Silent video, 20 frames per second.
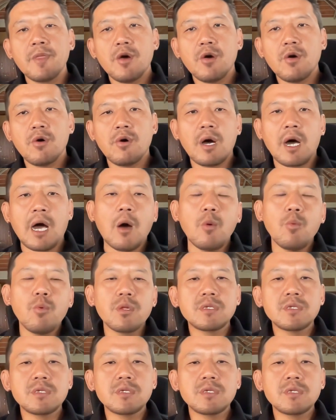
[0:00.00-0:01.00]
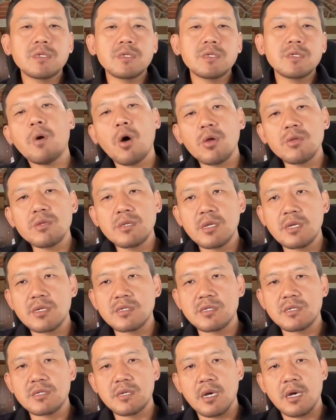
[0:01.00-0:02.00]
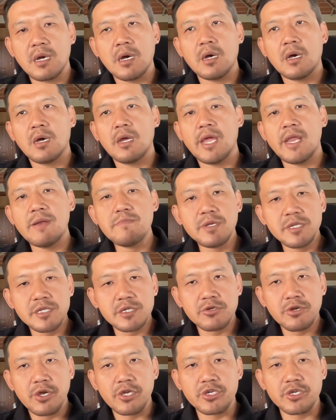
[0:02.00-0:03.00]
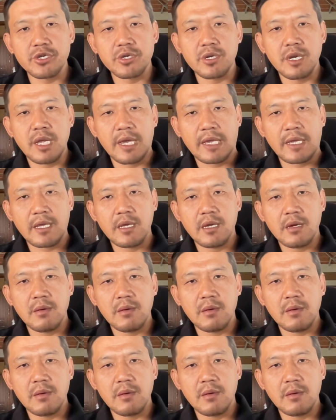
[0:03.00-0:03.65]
oh, I will support this administration, like,